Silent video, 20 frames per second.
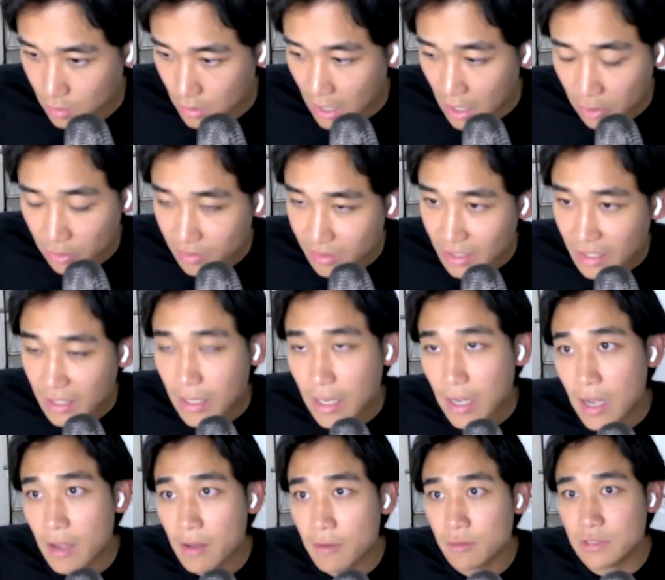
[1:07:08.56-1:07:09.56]
I don't think
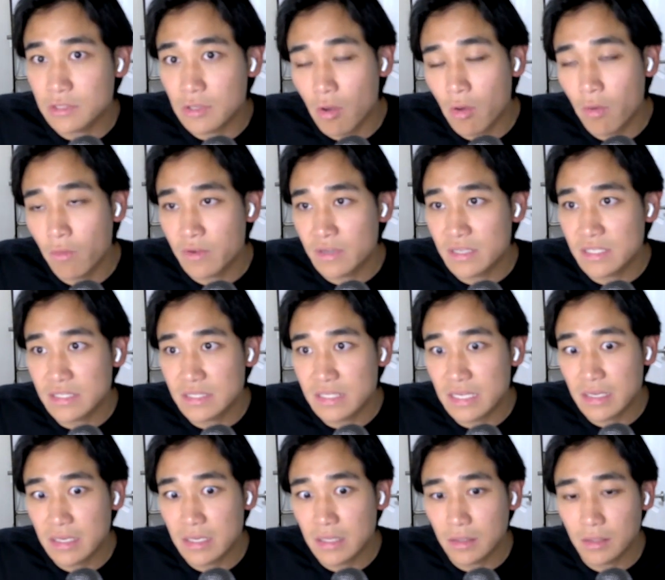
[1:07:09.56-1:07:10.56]
I was
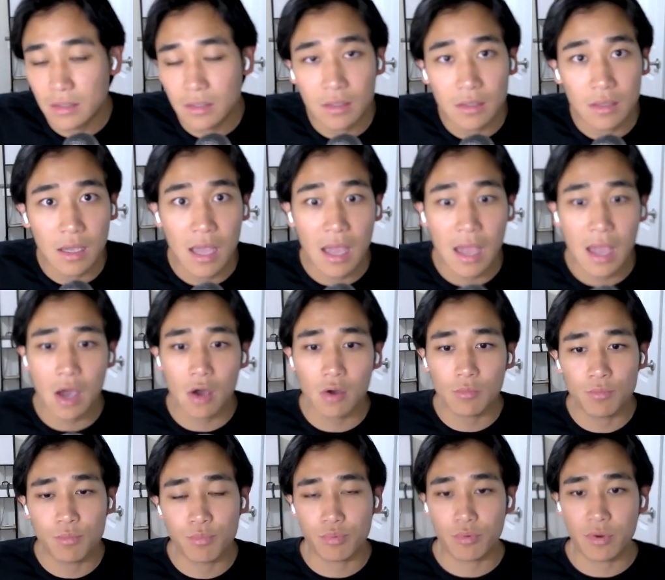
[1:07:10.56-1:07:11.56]
overstating
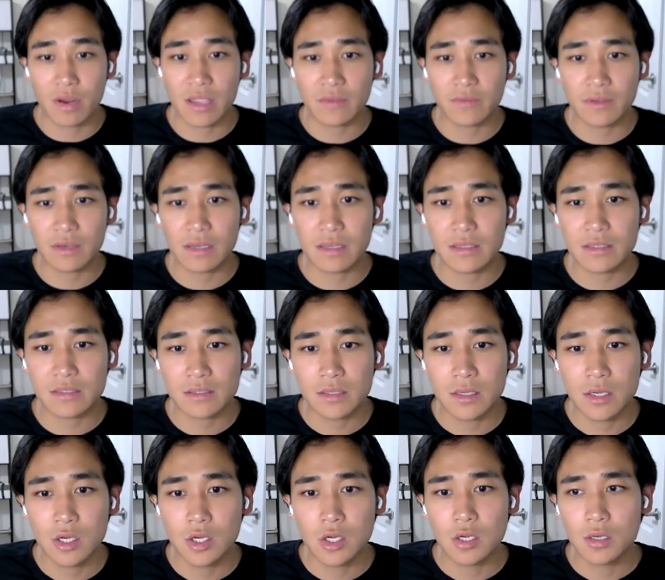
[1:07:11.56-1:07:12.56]
how brave it is
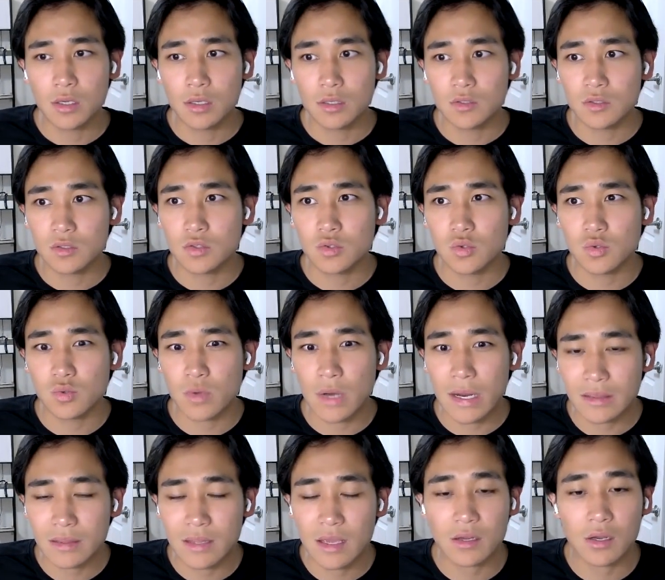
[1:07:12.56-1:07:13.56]
to
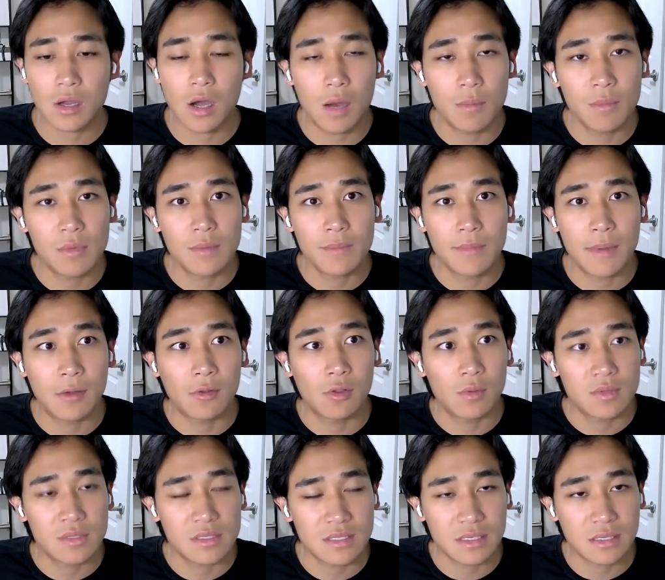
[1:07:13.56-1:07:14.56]
write that comment about
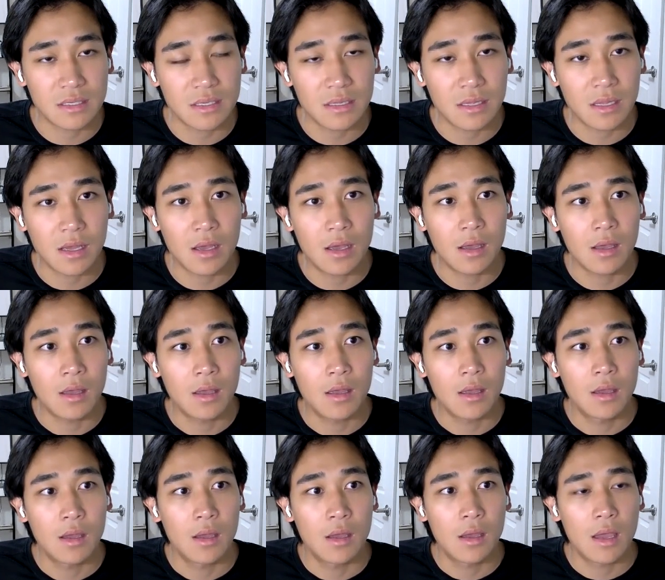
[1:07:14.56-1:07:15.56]
Lobsang Sither
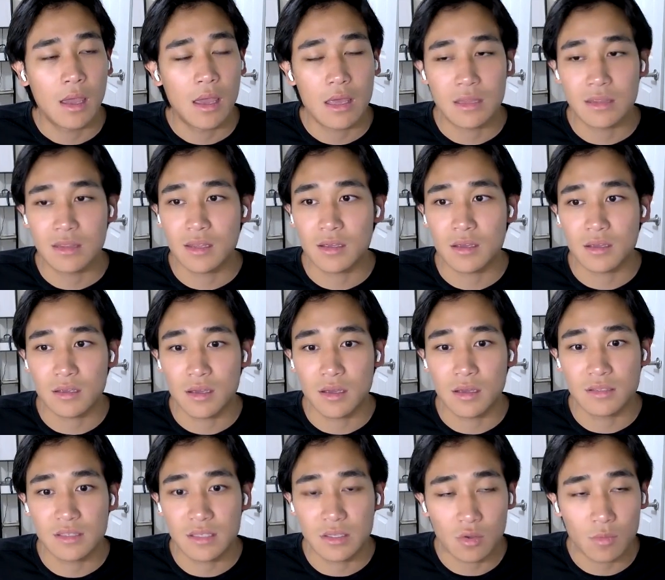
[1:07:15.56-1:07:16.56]
and
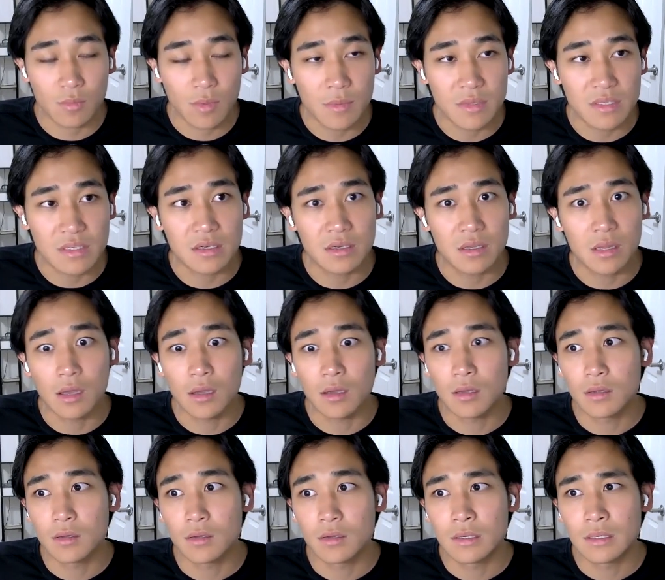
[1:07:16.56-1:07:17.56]
Sikkim Pembesinla.
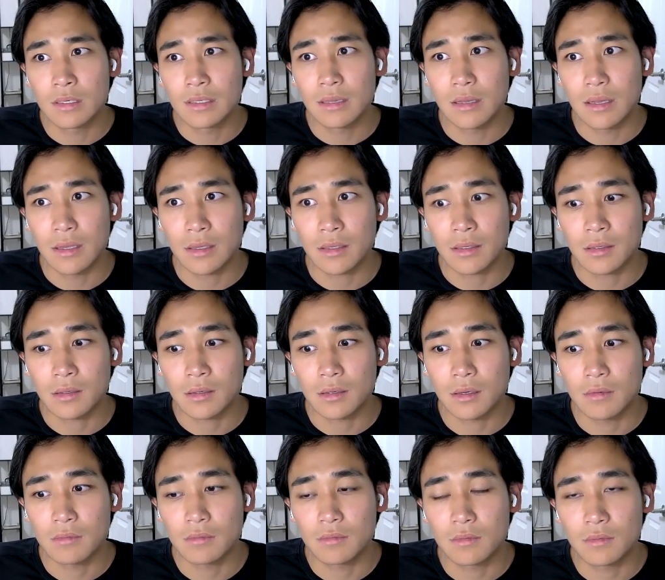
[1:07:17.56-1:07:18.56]
Like,
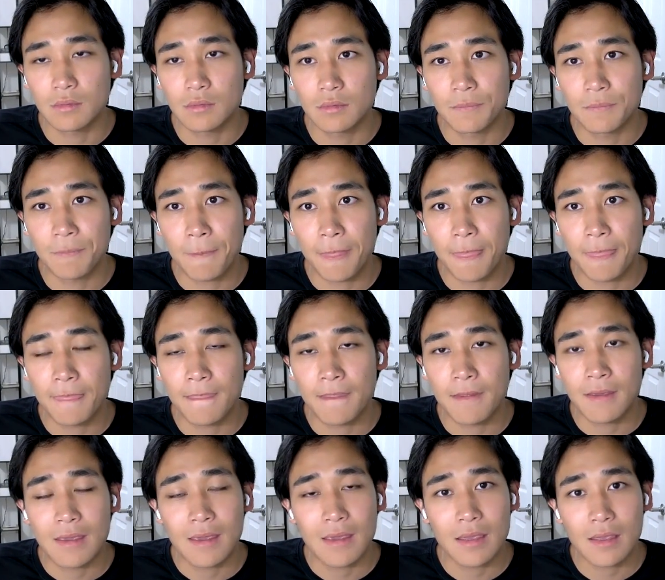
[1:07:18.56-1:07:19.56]

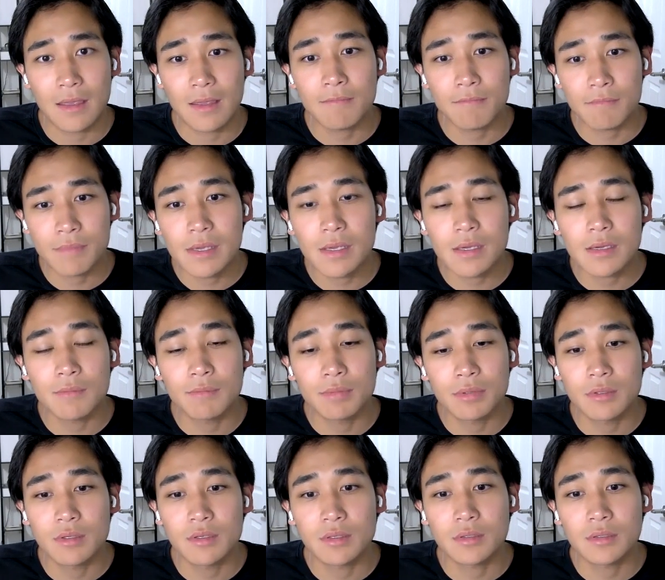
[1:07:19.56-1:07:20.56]
him being a
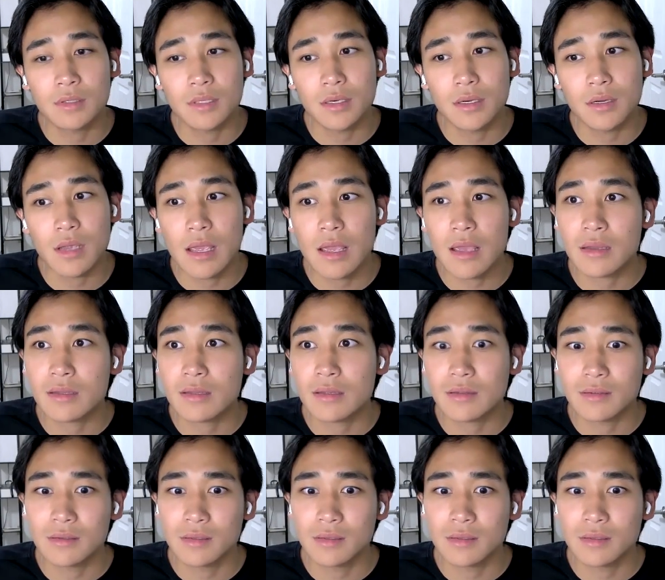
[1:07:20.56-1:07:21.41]
political leader, it